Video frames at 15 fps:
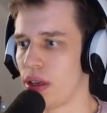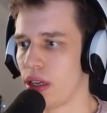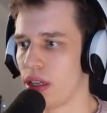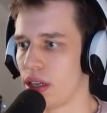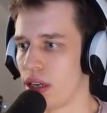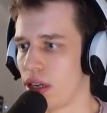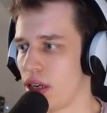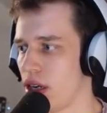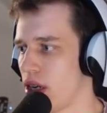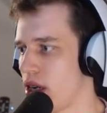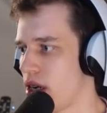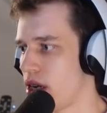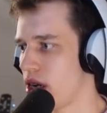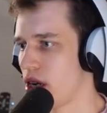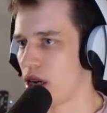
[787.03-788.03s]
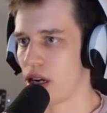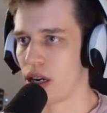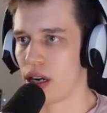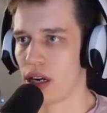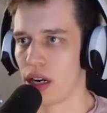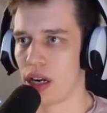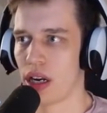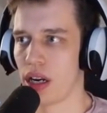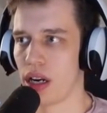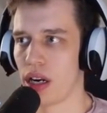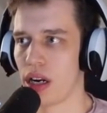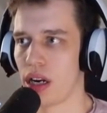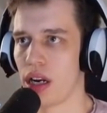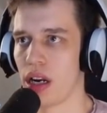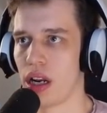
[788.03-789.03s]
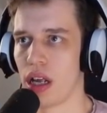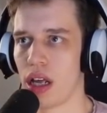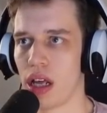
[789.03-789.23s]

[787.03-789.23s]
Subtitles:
an